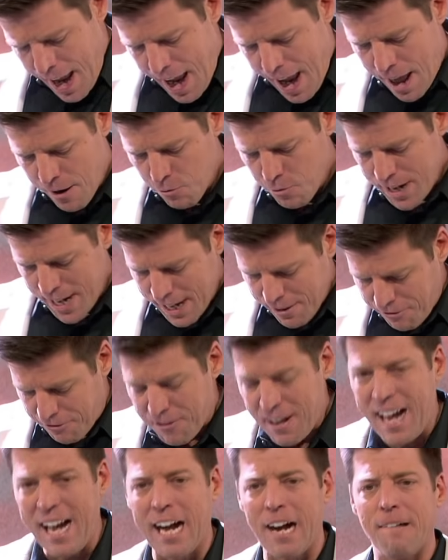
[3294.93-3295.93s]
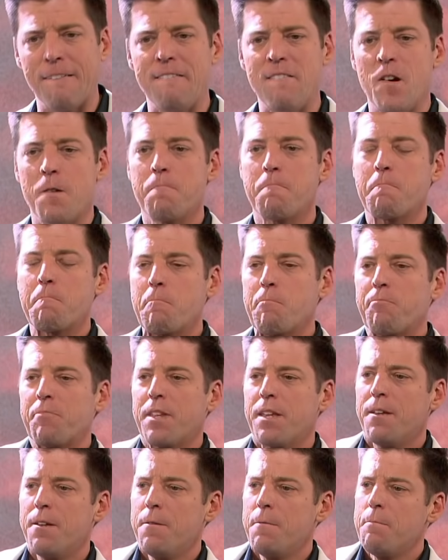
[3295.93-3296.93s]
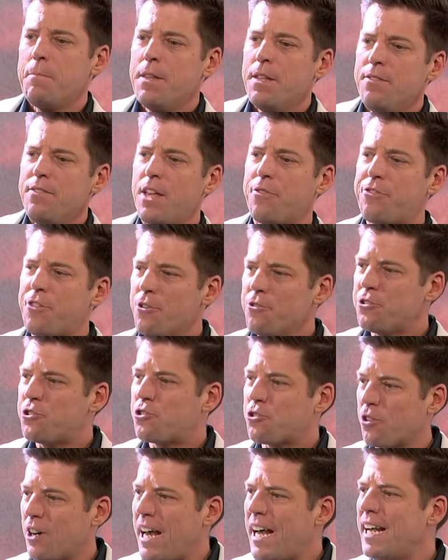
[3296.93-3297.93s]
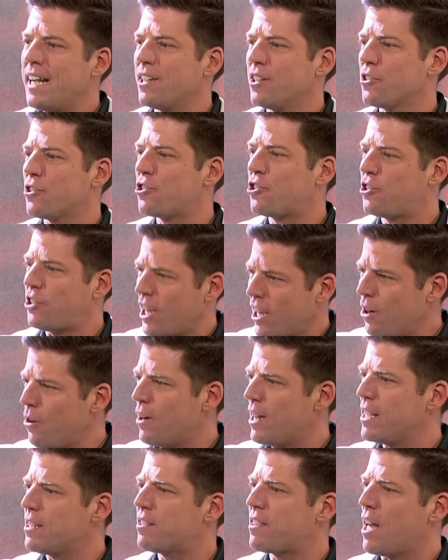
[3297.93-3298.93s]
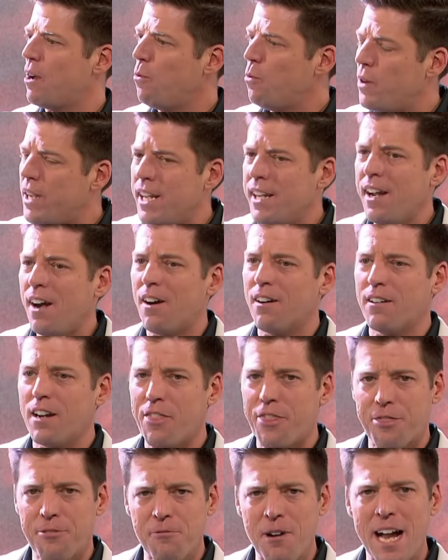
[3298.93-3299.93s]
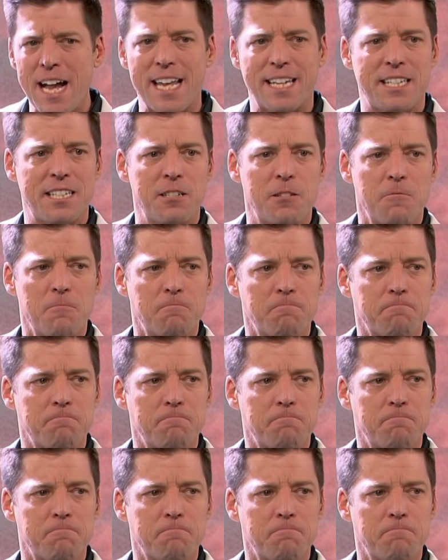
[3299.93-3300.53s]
And we have found that those trials show us that we are a threat.